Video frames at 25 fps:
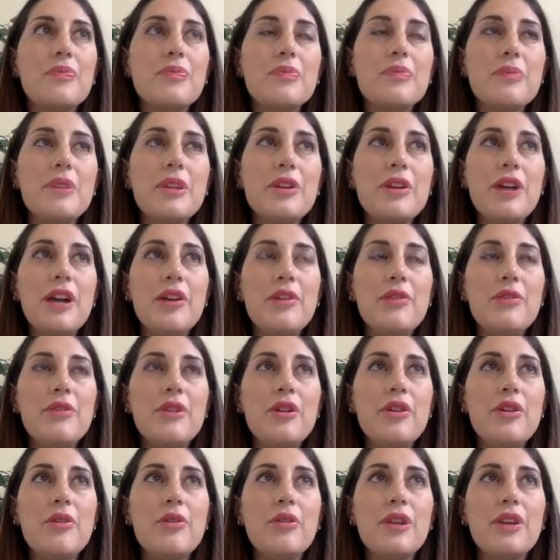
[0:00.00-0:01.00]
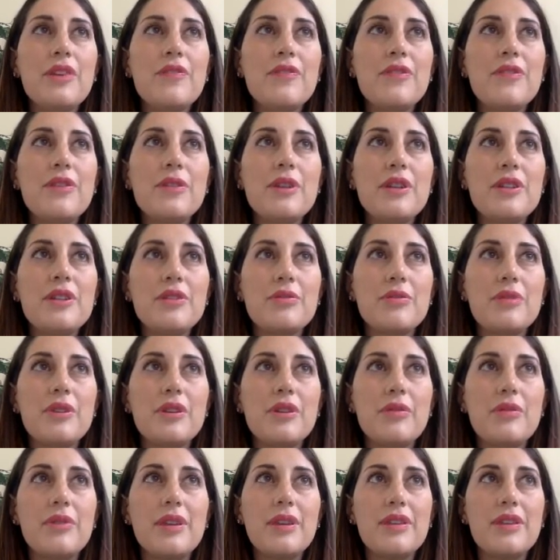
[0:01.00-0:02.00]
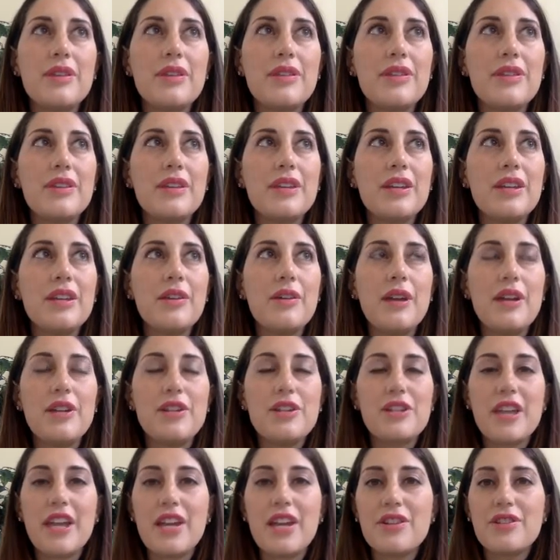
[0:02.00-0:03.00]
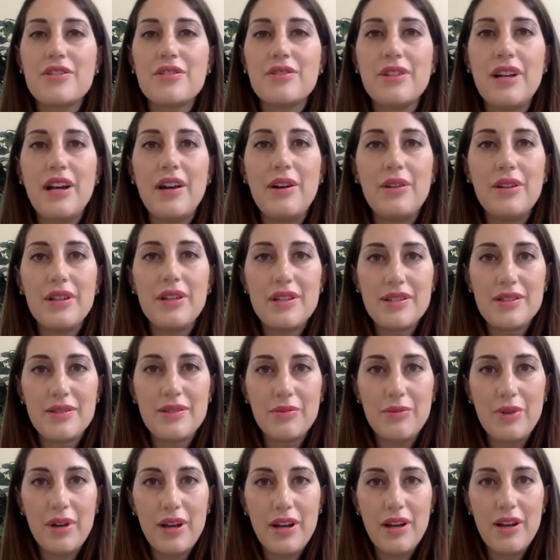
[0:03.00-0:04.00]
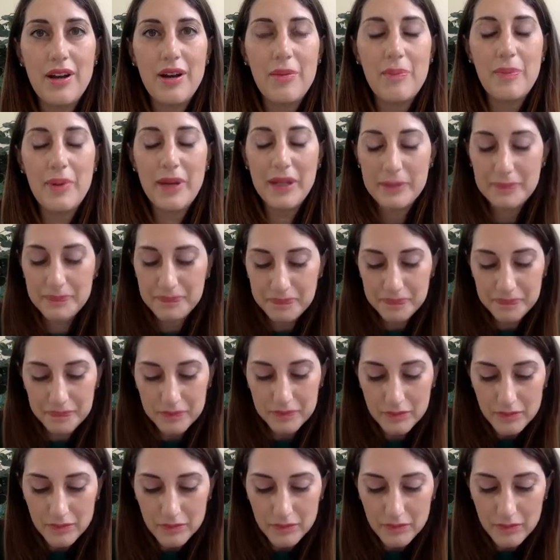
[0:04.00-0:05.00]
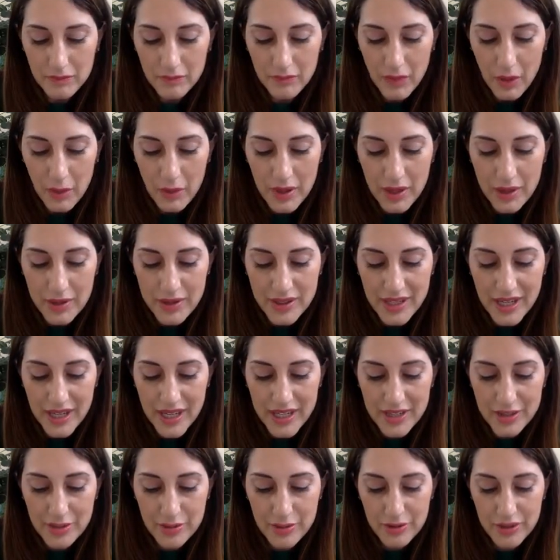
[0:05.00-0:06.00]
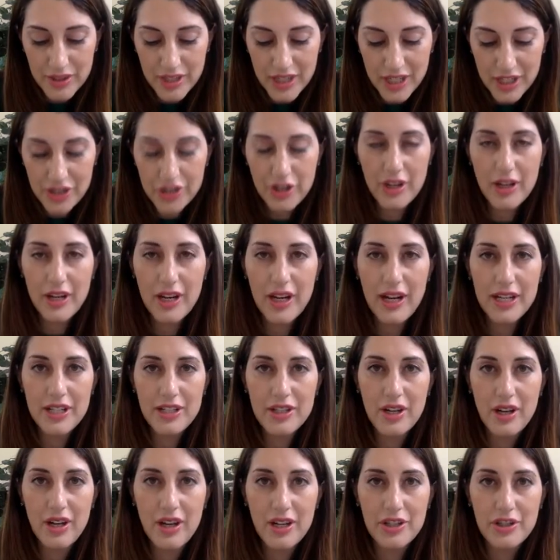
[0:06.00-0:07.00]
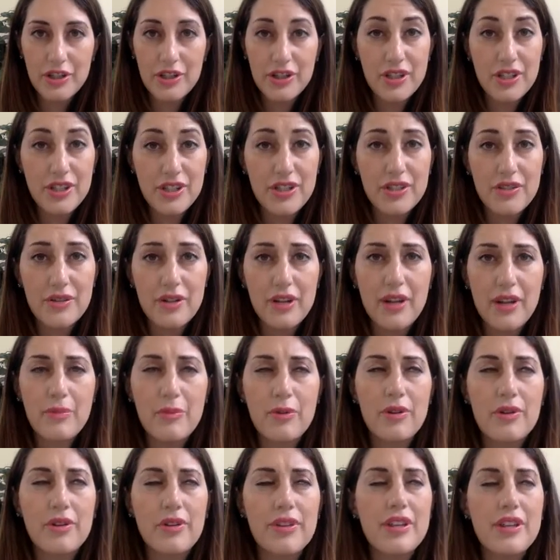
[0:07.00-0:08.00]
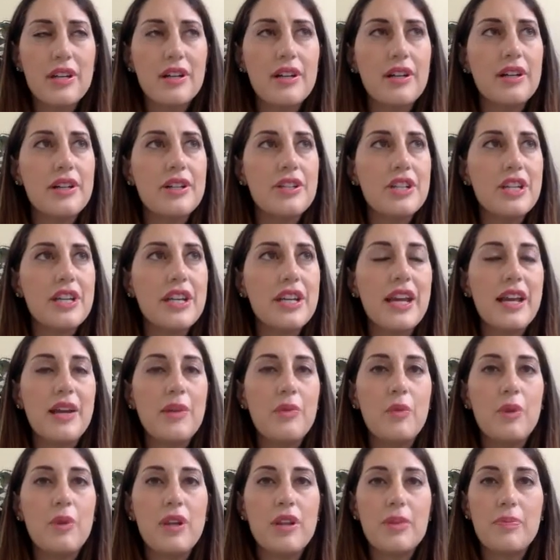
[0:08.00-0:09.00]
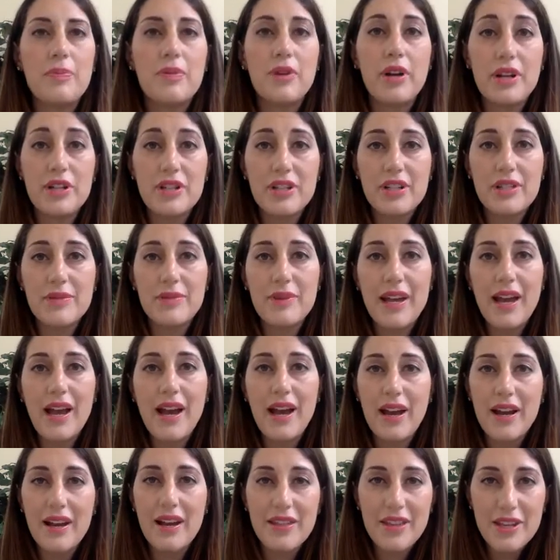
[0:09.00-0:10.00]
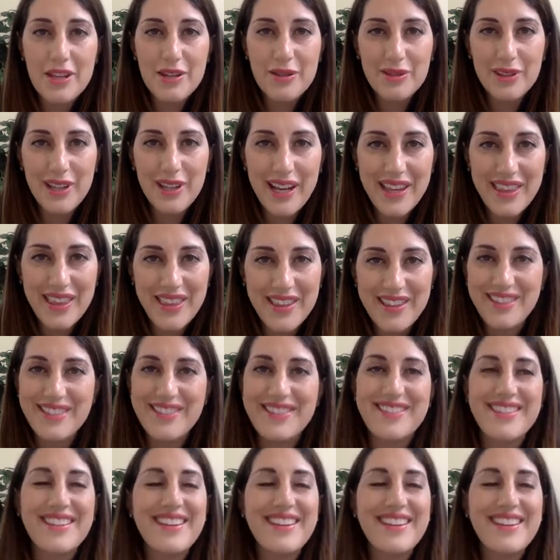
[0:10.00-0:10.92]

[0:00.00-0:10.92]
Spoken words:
Peter, I don't know if you get to work with, educational outlets and whatnot, but when I was a high school teacher, and I taught church history and moral theology, and one of the projects we had, I think you'd like this,